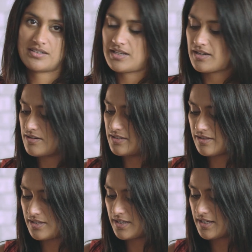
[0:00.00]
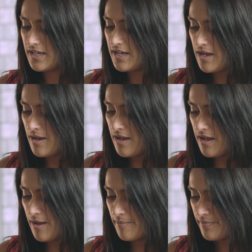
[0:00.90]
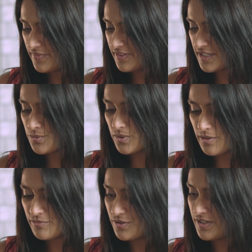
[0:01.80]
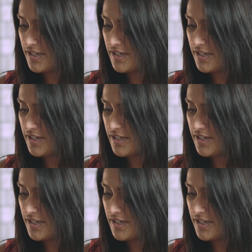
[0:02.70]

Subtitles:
and that kind of thing. This one I'm doing